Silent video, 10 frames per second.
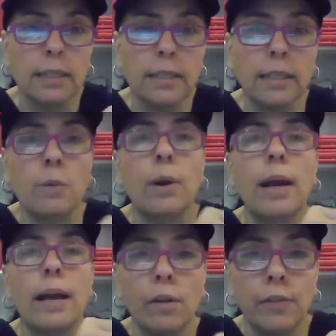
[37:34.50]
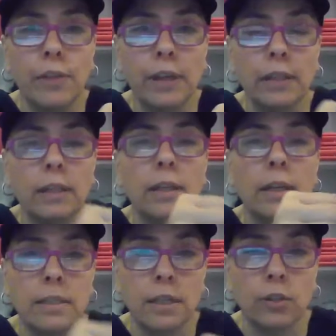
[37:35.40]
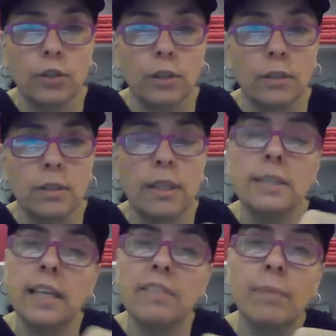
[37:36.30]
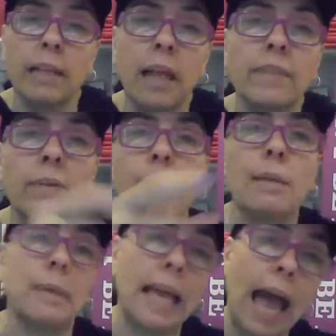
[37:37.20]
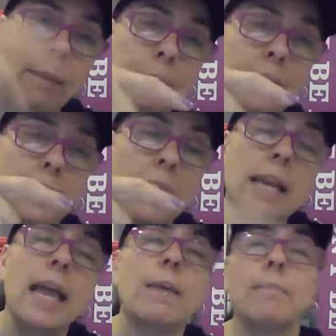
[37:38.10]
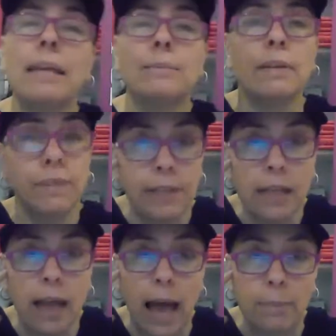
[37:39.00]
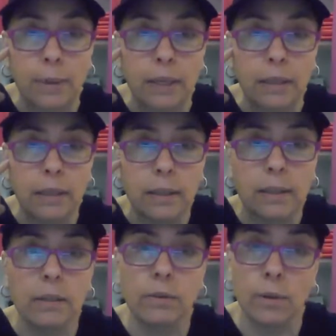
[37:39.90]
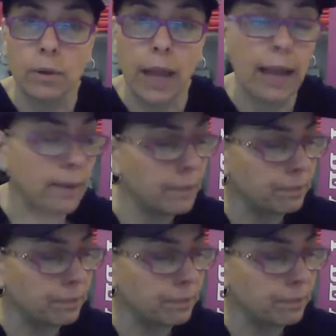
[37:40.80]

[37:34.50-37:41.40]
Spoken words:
they were healthy addictions that saved my life and made me happy and made me feel happy. Okay?